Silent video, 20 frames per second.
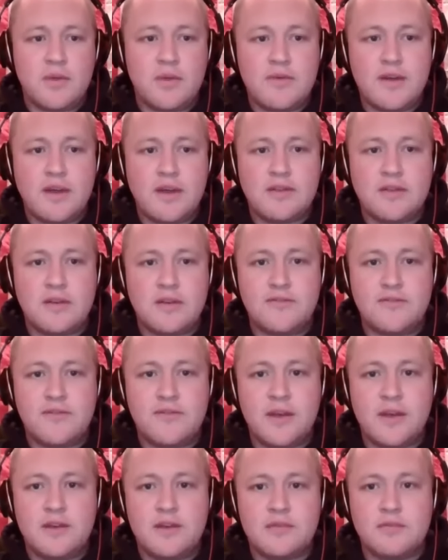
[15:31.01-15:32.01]
they've had to
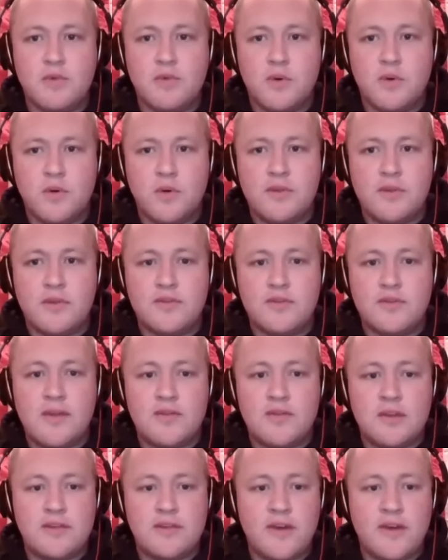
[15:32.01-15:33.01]
defend more than
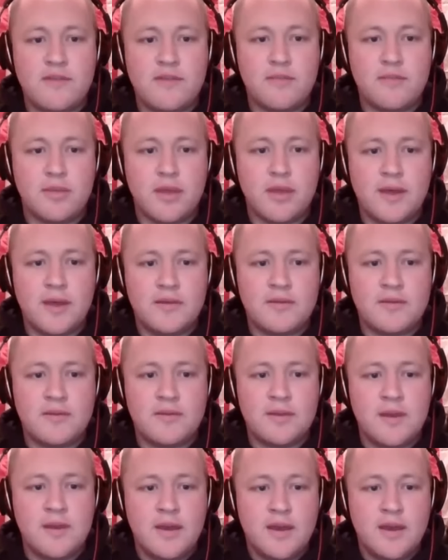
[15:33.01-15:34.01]
75 plays.